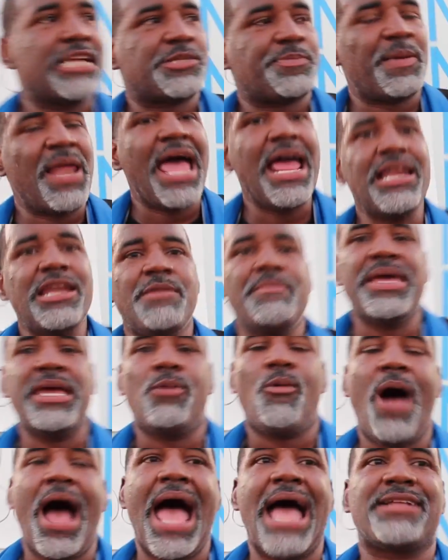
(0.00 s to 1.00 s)
Explain to
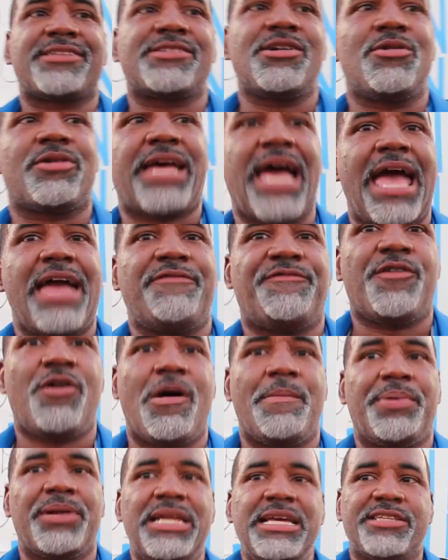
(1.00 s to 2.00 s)
me why it's okay
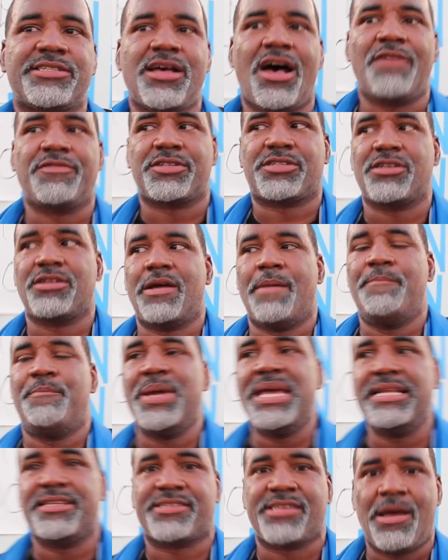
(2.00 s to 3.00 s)
for a police officer to
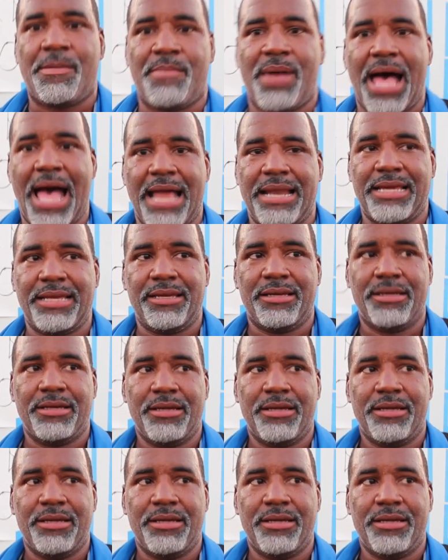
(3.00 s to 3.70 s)
beat somebody,